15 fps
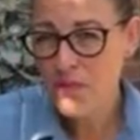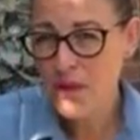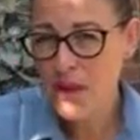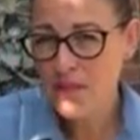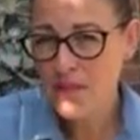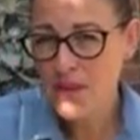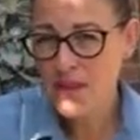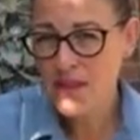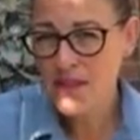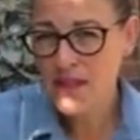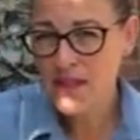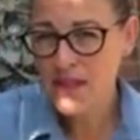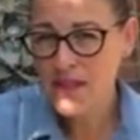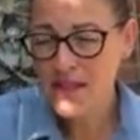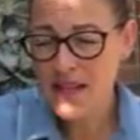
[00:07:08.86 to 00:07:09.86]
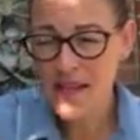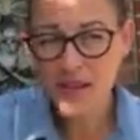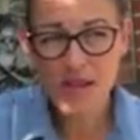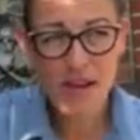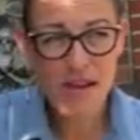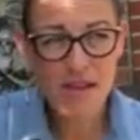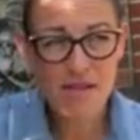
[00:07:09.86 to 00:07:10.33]
My first liter down,
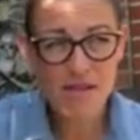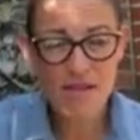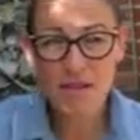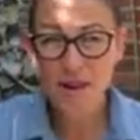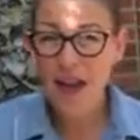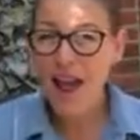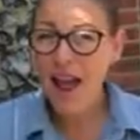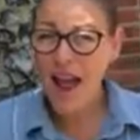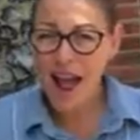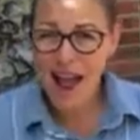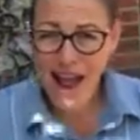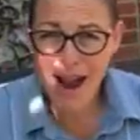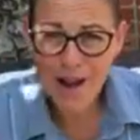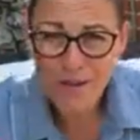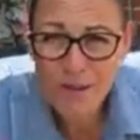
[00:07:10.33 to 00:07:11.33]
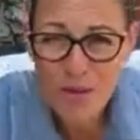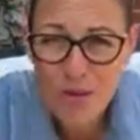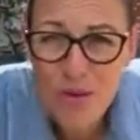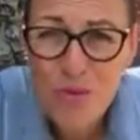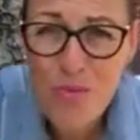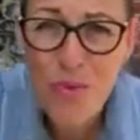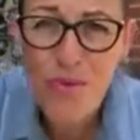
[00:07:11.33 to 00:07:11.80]
Claire and Dawn. How's
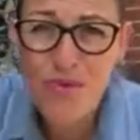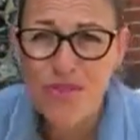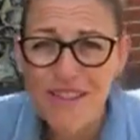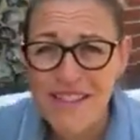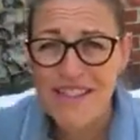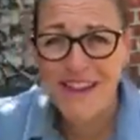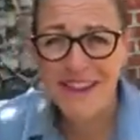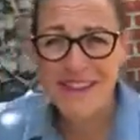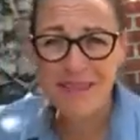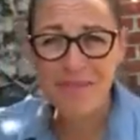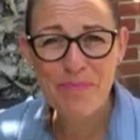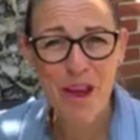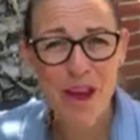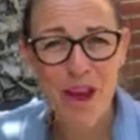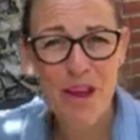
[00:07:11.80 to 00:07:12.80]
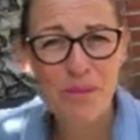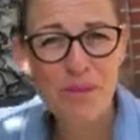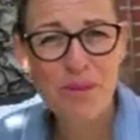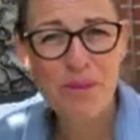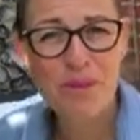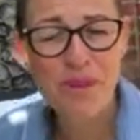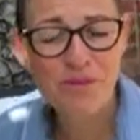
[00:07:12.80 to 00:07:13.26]
your water intake? I hope
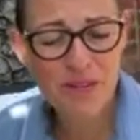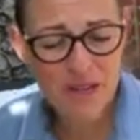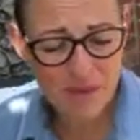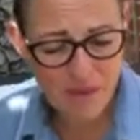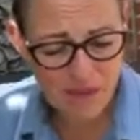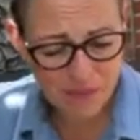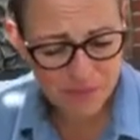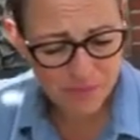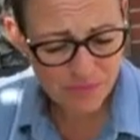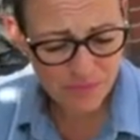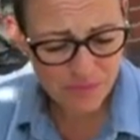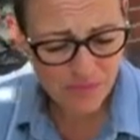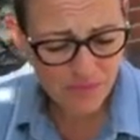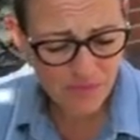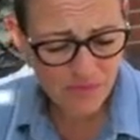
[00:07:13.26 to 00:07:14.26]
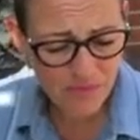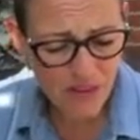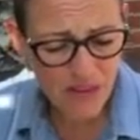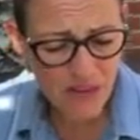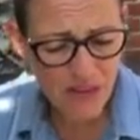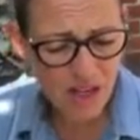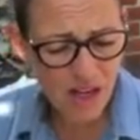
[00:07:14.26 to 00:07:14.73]
you're doing really well.
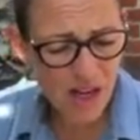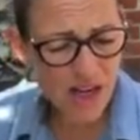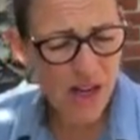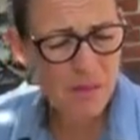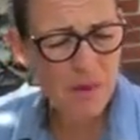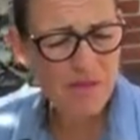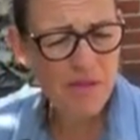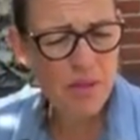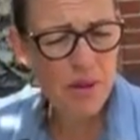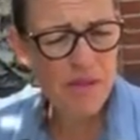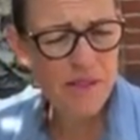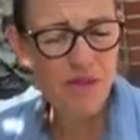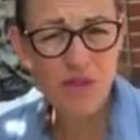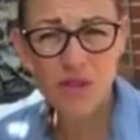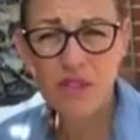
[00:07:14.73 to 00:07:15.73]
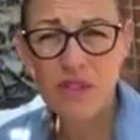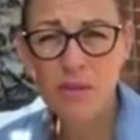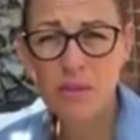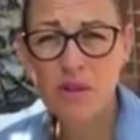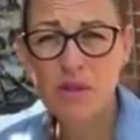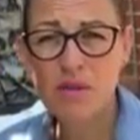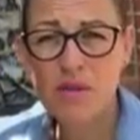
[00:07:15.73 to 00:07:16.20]
I hope everybody's enjoying this
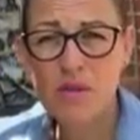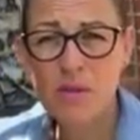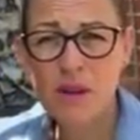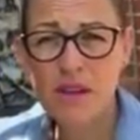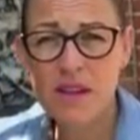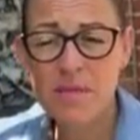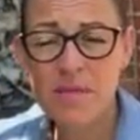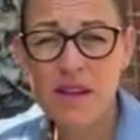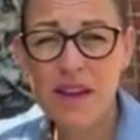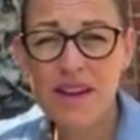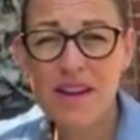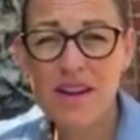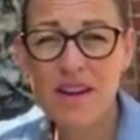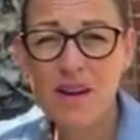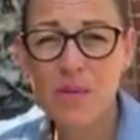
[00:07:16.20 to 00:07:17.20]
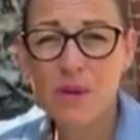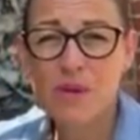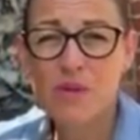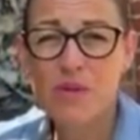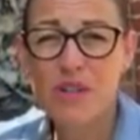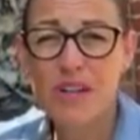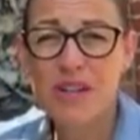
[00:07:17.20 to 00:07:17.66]
beautiful weather, and I
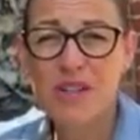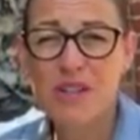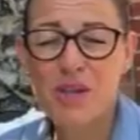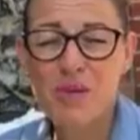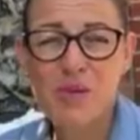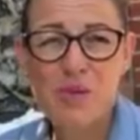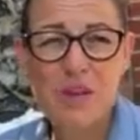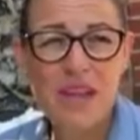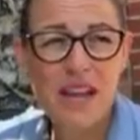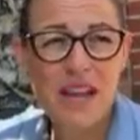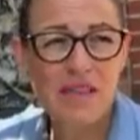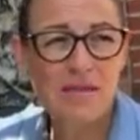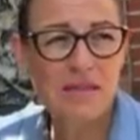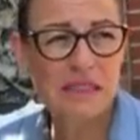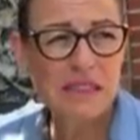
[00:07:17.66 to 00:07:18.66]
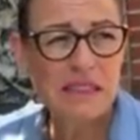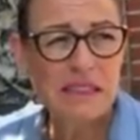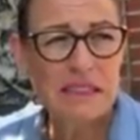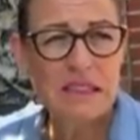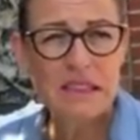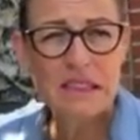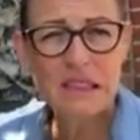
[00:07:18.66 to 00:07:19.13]
will chat to you all again
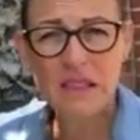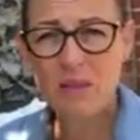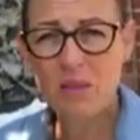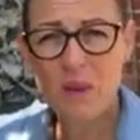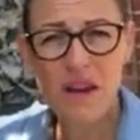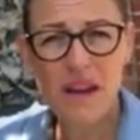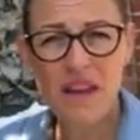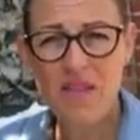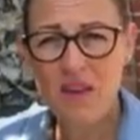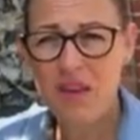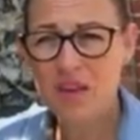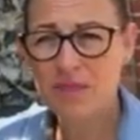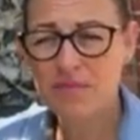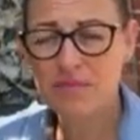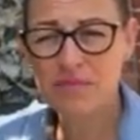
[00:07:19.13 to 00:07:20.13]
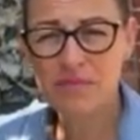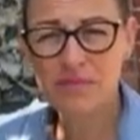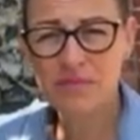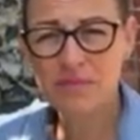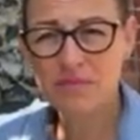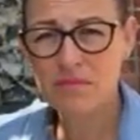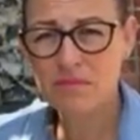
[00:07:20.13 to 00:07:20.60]
whenever.
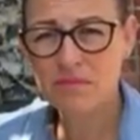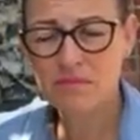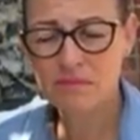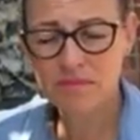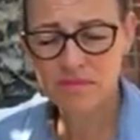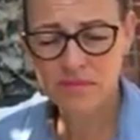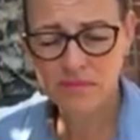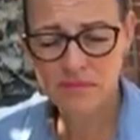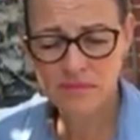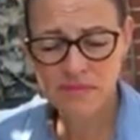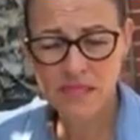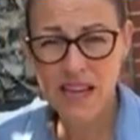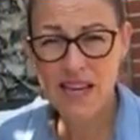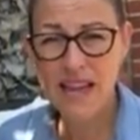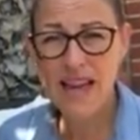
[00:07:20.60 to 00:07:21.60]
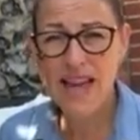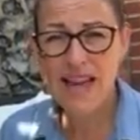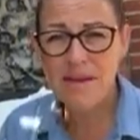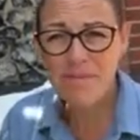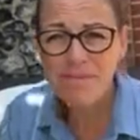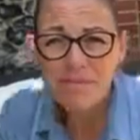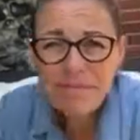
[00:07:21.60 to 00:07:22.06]
Take care,
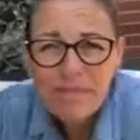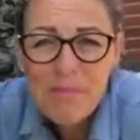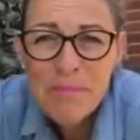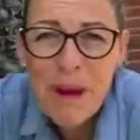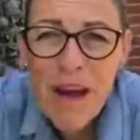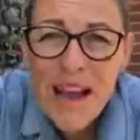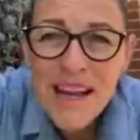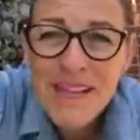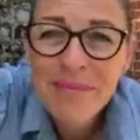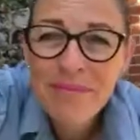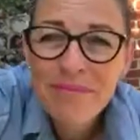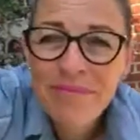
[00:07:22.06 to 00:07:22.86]
bye.